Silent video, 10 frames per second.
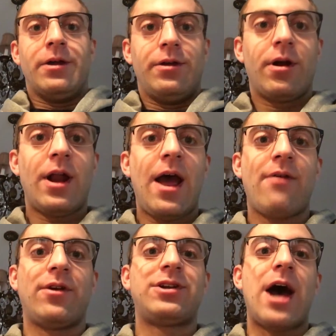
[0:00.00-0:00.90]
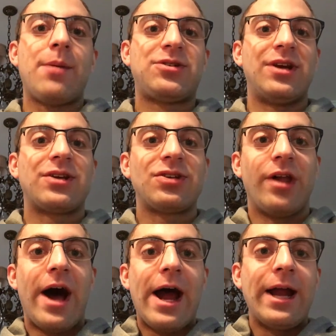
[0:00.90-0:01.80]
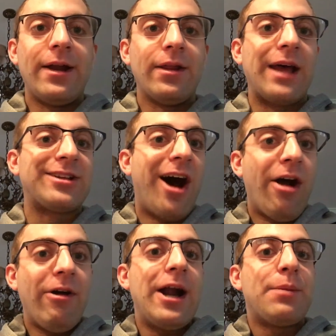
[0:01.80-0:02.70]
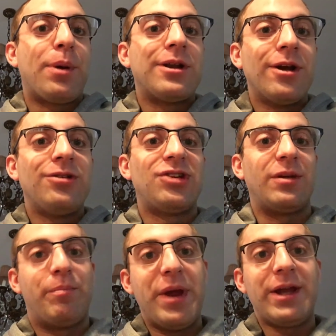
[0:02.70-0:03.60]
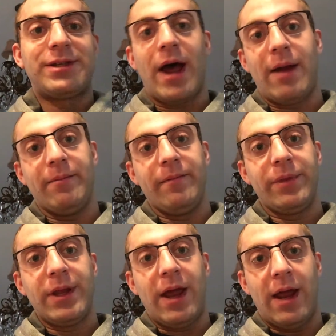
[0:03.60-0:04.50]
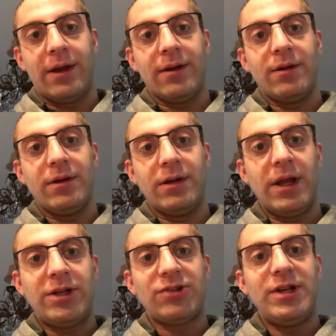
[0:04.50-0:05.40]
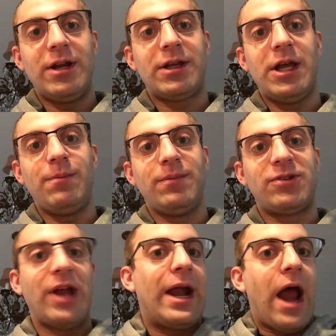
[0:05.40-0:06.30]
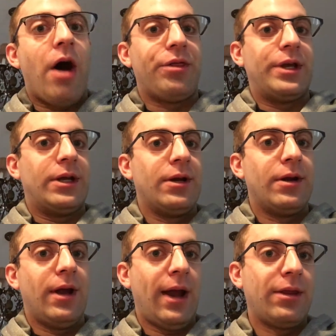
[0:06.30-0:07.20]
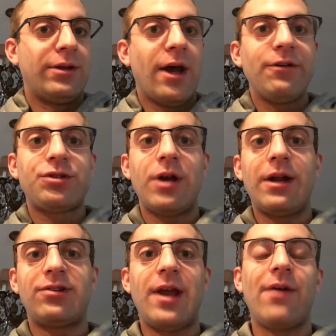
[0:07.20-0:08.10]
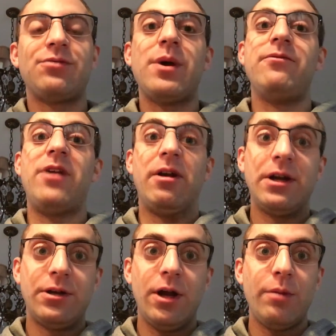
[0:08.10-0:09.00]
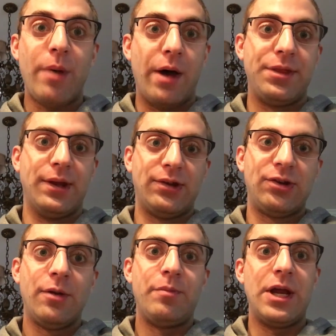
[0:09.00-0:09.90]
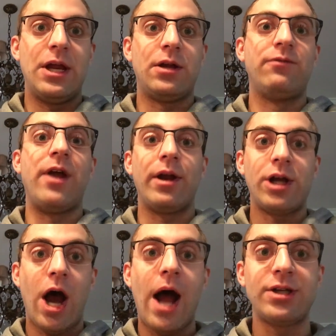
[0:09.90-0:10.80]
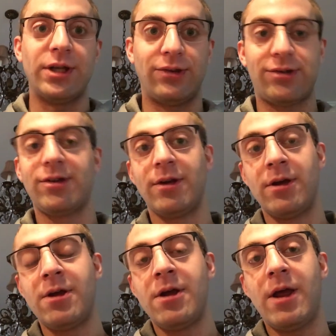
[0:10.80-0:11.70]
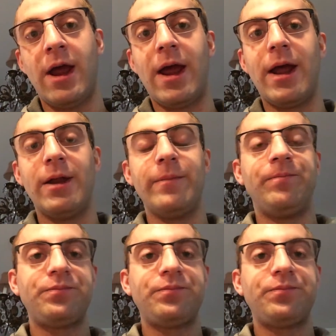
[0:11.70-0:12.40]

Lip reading: you're going to have a top six line that's already producing big time. And they just need to keep staying healthy. And the Devils training staff has been very good about this, being very cautious. And